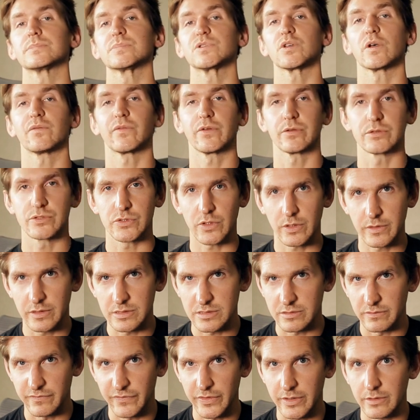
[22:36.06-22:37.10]
So if you enjoyed
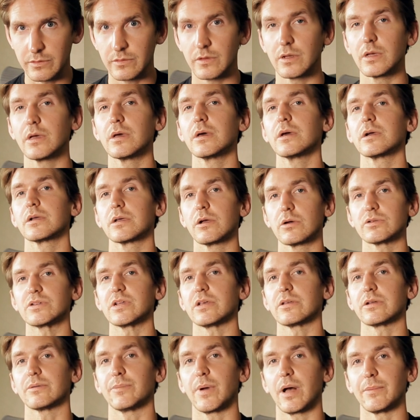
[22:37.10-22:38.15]
this review, go
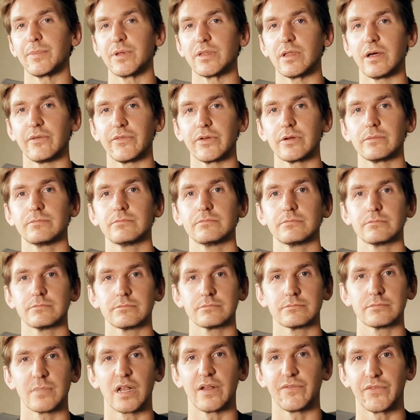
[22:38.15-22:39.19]
tell your mom you love her.
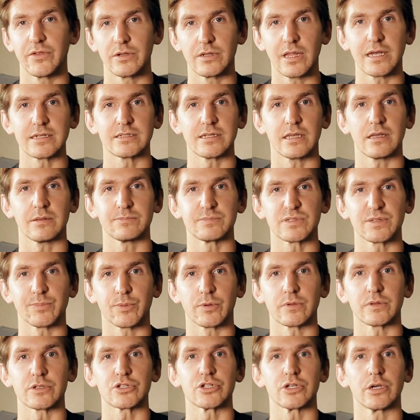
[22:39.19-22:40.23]
And if you'd like to help
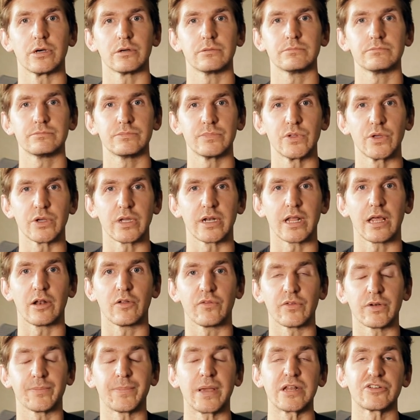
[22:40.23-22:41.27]
support the show, you can head
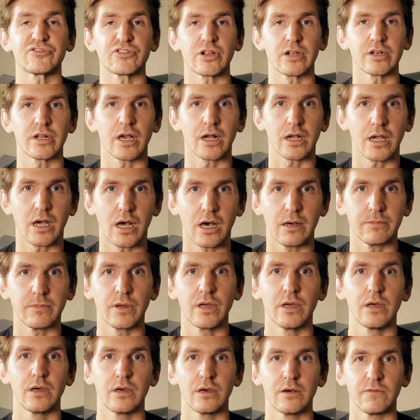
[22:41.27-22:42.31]
over to
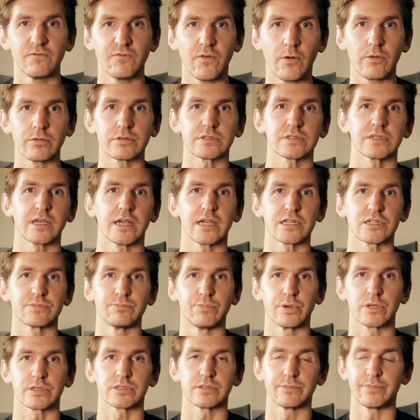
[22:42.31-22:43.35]

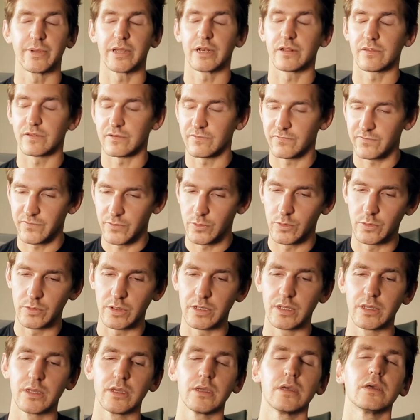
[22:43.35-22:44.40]

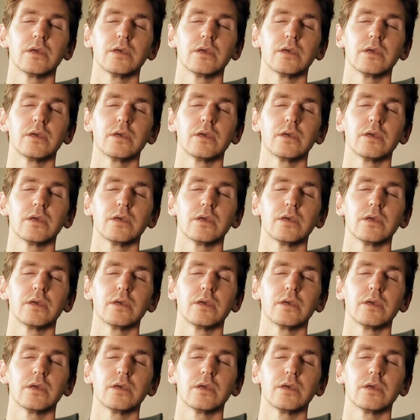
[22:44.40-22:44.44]
patreon.com/books-are-better-than-food.